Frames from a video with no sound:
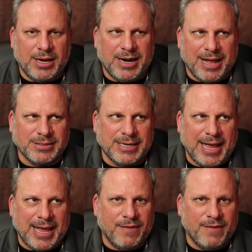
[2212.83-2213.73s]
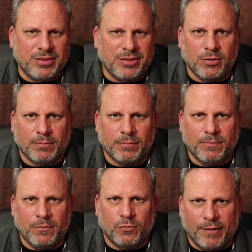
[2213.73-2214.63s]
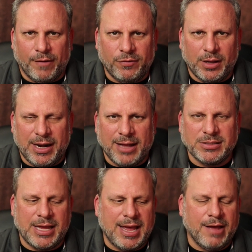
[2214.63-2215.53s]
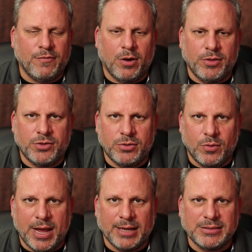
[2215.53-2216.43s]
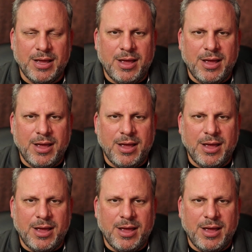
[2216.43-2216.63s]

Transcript: and an ounce and a half, I think, or roughly an ounce and a half on the 2X.